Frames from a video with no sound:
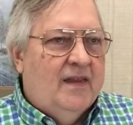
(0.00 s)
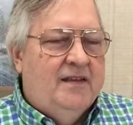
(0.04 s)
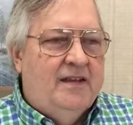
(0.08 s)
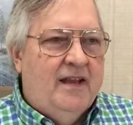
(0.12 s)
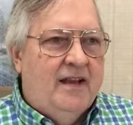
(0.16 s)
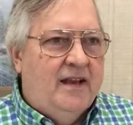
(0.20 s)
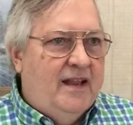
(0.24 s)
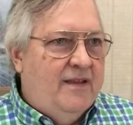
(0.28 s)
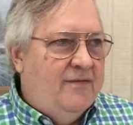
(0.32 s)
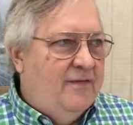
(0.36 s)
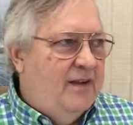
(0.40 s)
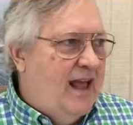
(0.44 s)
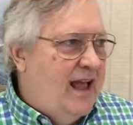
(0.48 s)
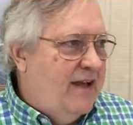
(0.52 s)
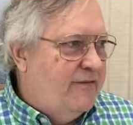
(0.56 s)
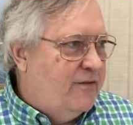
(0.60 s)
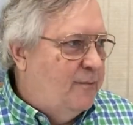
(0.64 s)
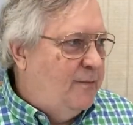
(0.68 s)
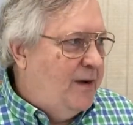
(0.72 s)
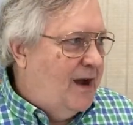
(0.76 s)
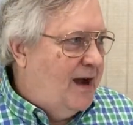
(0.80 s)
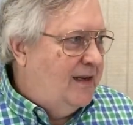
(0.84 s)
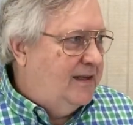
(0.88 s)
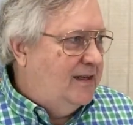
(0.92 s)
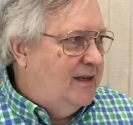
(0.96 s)
didn't even have a
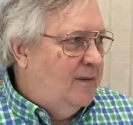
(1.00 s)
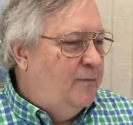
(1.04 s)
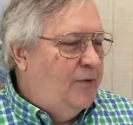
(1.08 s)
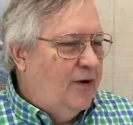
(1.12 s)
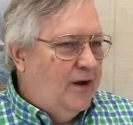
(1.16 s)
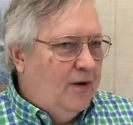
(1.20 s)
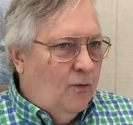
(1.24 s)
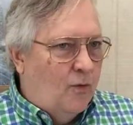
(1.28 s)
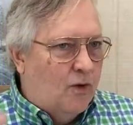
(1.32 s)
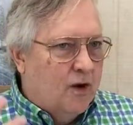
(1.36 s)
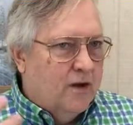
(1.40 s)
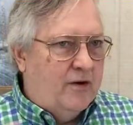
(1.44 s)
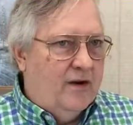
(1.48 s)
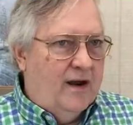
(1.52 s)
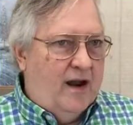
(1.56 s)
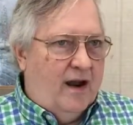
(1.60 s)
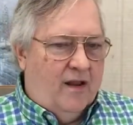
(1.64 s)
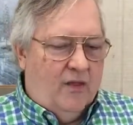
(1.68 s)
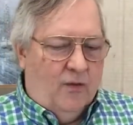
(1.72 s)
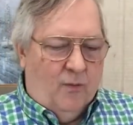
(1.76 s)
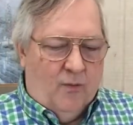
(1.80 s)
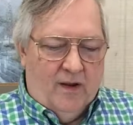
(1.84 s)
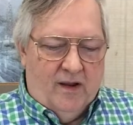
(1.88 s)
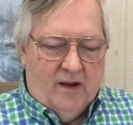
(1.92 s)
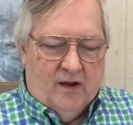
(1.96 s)
pot to bring water
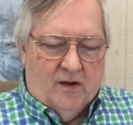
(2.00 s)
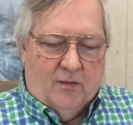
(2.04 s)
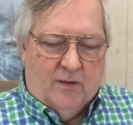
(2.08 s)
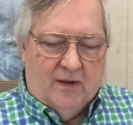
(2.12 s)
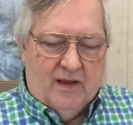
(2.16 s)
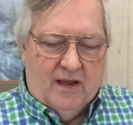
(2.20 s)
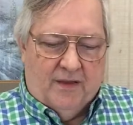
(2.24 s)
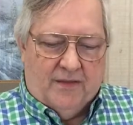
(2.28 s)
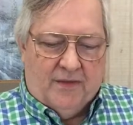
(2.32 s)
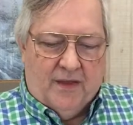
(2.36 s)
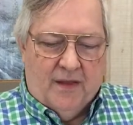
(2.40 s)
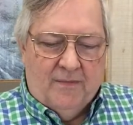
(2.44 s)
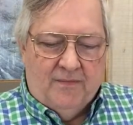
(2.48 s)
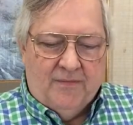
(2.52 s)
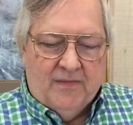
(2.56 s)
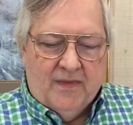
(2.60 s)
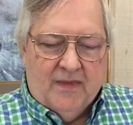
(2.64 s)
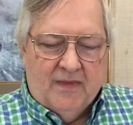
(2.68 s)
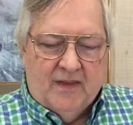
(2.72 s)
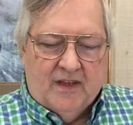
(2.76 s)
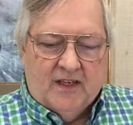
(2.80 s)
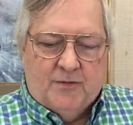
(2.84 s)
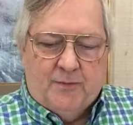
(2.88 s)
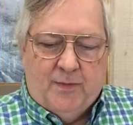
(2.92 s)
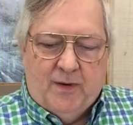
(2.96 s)
out of the well with,
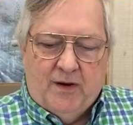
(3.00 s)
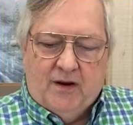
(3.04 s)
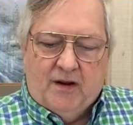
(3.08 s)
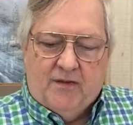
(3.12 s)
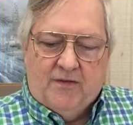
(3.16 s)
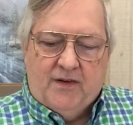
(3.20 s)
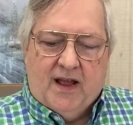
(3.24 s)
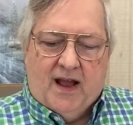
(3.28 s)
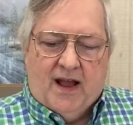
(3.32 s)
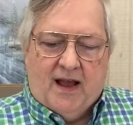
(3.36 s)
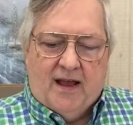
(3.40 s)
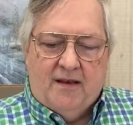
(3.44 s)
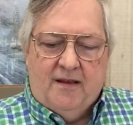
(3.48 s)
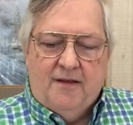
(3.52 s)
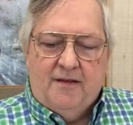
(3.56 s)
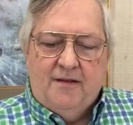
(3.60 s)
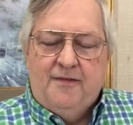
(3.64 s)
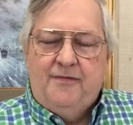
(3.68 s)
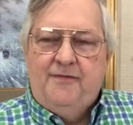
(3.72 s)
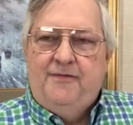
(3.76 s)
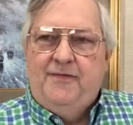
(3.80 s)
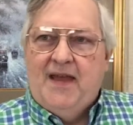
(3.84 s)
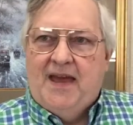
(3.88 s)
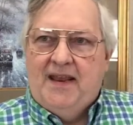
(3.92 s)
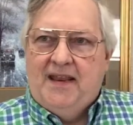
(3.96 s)
the Spirit of God
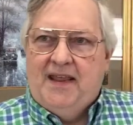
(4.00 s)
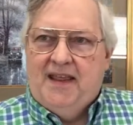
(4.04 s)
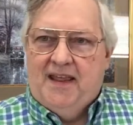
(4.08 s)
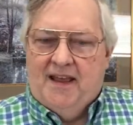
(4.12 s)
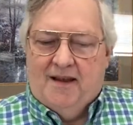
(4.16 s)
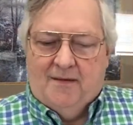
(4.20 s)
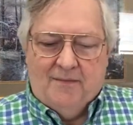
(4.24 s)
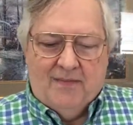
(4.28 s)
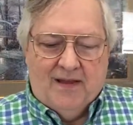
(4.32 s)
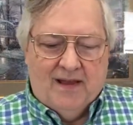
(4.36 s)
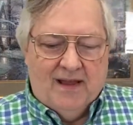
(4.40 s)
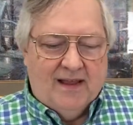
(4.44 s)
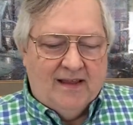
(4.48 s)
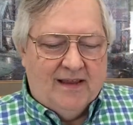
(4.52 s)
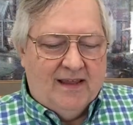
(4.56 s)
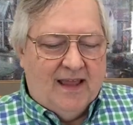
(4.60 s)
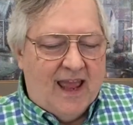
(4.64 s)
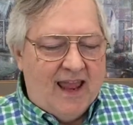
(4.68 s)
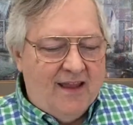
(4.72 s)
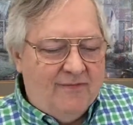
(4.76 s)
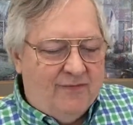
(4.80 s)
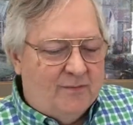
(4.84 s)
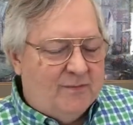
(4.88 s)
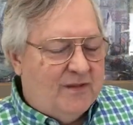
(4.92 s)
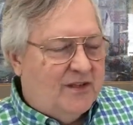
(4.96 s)
fed him,
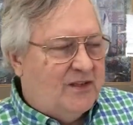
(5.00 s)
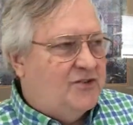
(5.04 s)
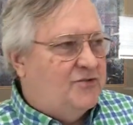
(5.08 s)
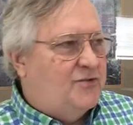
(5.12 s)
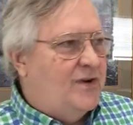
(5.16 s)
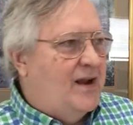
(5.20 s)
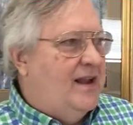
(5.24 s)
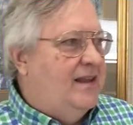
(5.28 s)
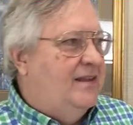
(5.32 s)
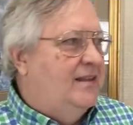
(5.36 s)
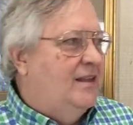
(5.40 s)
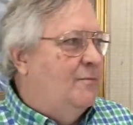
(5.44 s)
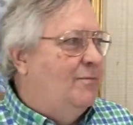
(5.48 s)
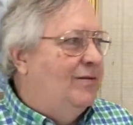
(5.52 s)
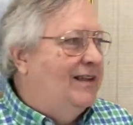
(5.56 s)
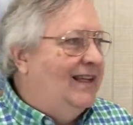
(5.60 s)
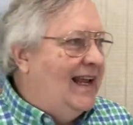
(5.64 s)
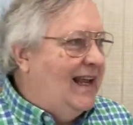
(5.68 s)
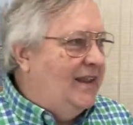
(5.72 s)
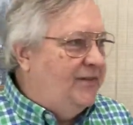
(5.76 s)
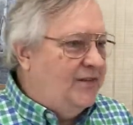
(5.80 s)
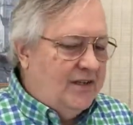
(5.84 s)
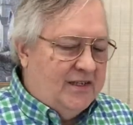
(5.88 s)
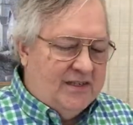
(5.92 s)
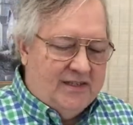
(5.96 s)
gave him the strength to
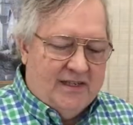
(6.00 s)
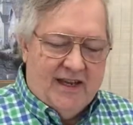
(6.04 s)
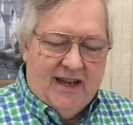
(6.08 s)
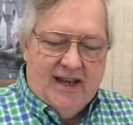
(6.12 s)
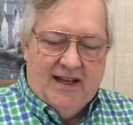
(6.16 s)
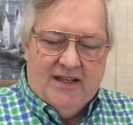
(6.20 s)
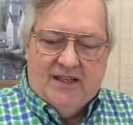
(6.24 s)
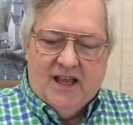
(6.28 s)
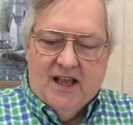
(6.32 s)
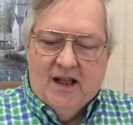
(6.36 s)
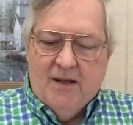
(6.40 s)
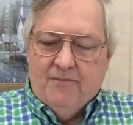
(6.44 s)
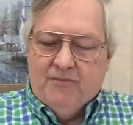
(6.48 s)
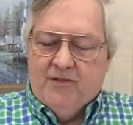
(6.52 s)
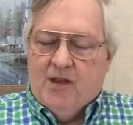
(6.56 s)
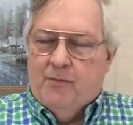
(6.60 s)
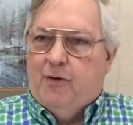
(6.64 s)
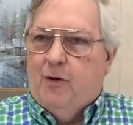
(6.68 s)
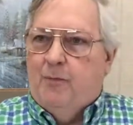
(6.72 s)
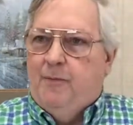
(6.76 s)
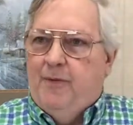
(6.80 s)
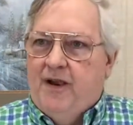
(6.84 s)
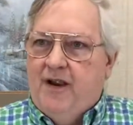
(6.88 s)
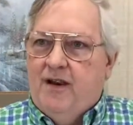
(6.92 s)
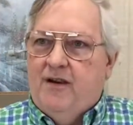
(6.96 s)
plant the seeds, to
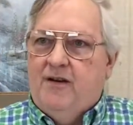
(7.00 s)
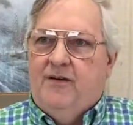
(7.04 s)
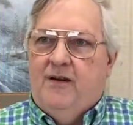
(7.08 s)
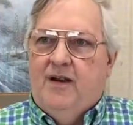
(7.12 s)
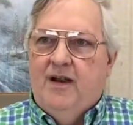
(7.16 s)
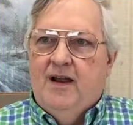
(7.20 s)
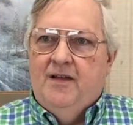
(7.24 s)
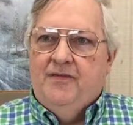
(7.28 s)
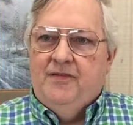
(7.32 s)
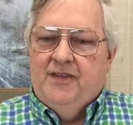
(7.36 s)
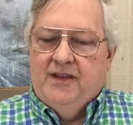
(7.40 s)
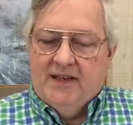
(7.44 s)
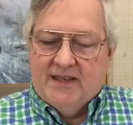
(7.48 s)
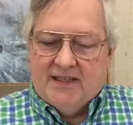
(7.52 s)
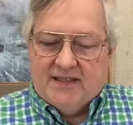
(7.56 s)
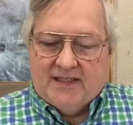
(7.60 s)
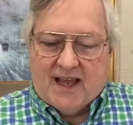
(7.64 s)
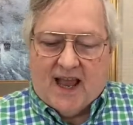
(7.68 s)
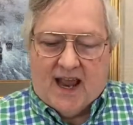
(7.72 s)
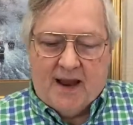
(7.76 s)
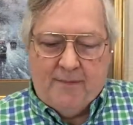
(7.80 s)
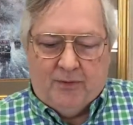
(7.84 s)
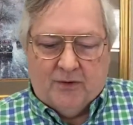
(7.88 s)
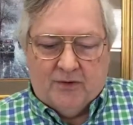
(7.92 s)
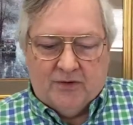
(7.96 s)
prepare the
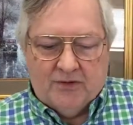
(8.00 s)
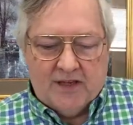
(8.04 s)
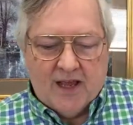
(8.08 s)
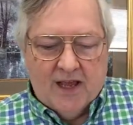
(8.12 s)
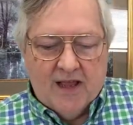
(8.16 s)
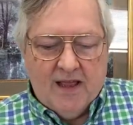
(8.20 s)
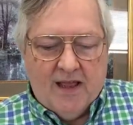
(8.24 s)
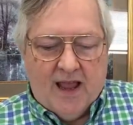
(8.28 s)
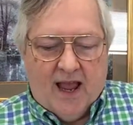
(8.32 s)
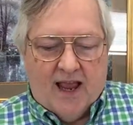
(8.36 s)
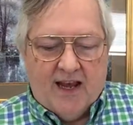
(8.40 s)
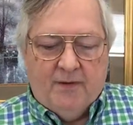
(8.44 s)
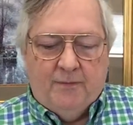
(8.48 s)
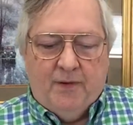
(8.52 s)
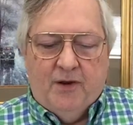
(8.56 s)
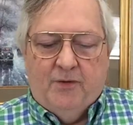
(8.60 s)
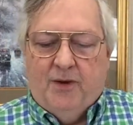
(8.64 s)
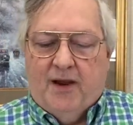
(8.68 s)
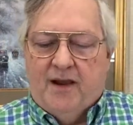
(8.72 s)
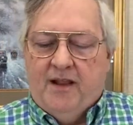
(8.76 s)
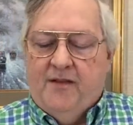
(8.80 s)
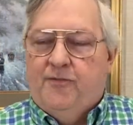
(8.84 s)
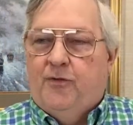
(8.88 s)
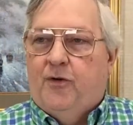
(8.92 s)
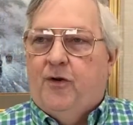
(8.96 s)
disciples, and to be
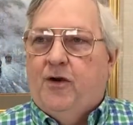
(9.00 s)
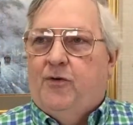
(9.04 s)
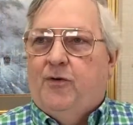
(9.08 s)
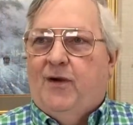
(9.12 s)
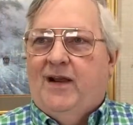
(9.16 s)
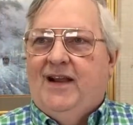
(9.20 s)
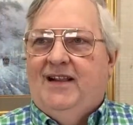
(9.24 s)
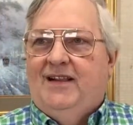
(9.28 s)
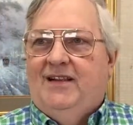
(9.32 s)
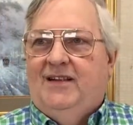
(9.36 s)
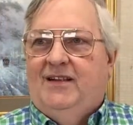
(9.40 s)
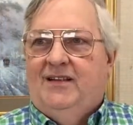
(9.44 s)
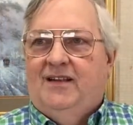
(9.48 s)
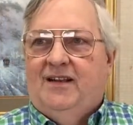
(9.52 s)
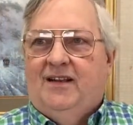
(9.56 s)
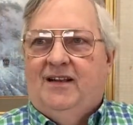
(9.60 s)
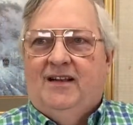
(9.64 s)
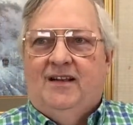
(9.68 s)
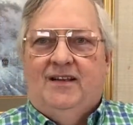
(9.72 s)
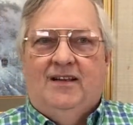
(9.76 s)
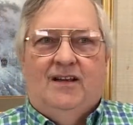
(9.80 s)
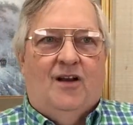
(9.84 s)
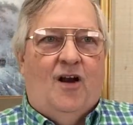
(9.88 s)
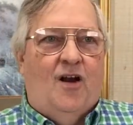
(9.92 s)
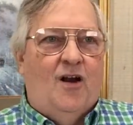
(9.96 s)
ready for a great
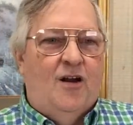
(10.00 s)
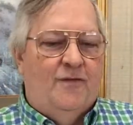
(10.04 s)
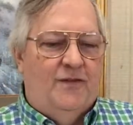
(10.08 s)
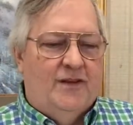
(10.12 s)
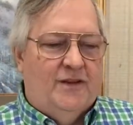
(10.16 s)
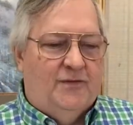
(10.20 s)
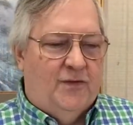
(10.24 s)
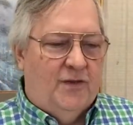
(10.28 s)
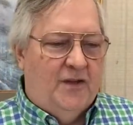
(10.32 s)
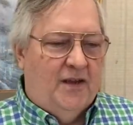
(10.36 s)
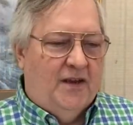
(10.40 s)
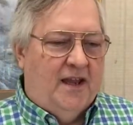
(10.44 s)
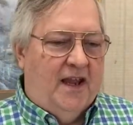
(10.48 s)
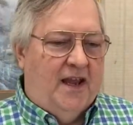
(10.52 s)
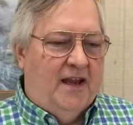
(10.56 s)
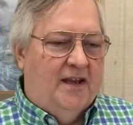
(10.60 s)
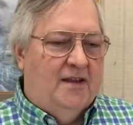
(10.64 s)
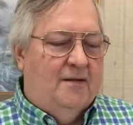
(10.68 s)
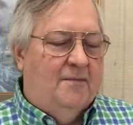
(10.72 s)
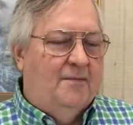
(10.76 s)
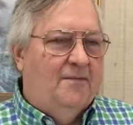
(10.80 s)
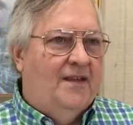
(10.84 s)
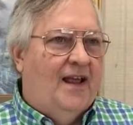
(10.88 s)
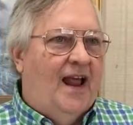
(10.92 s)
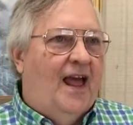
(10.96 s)
harvest for the
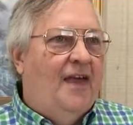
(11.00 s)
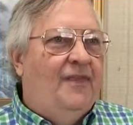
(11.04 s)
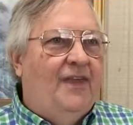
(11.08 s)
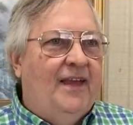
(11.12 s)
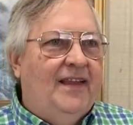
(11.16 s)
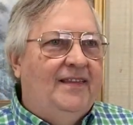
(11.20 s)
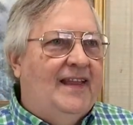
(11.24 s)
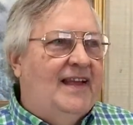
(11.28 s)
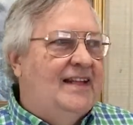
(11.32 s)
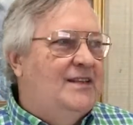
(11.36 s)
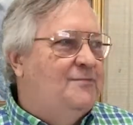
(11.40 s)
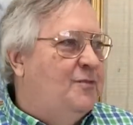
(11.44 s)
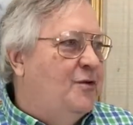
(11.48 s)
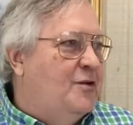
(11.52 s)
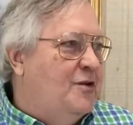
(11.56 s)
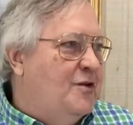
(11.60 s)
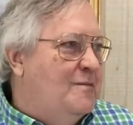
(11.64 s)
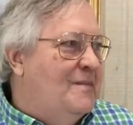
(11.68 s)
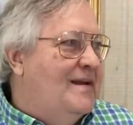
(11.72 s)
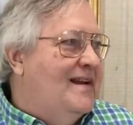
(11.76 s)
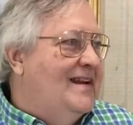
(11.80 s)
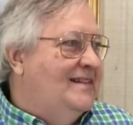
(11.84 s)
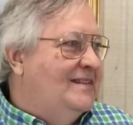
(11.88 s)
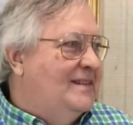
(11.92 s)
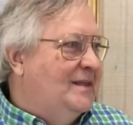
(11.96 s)
kingdom. I think that's pretty
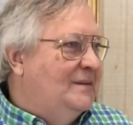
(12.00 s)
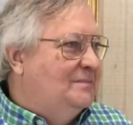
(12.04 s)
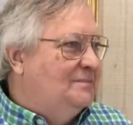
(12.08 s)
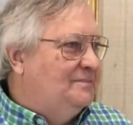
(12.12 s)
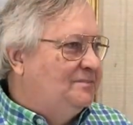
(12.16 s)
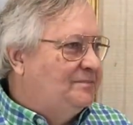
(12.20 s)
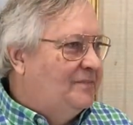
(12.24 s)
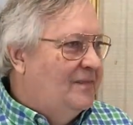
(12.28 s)
amazing.